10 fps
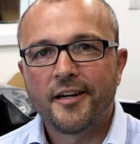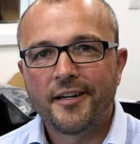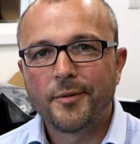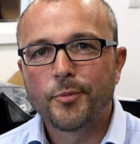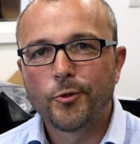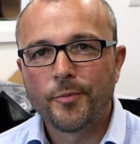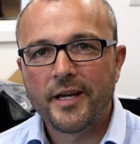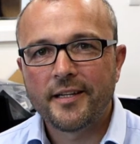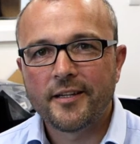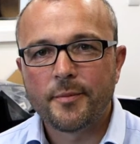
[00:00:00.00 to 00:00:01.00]
Hi, I'm Paul
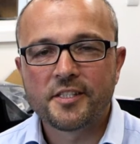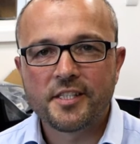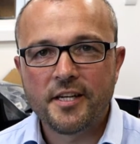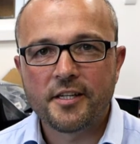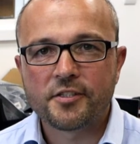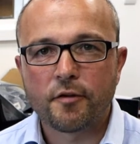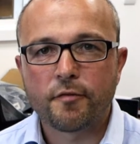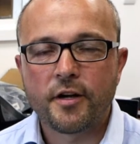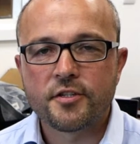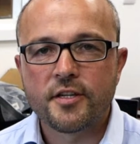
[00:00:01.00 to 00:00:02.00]
Madle. I'm a Senior
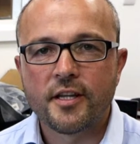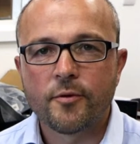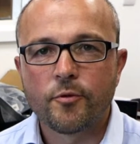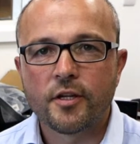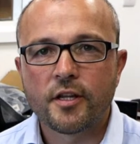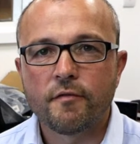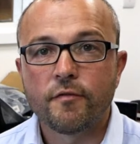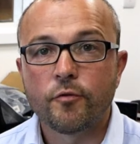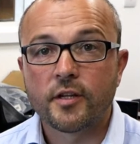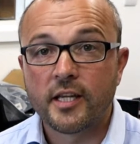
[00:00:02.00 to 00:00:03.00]
Software Engineer working
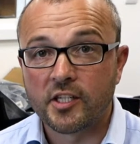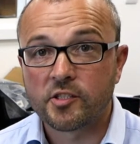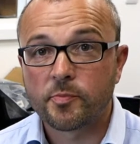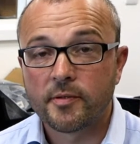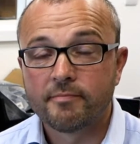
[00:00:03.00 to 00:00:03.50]
for KISPE.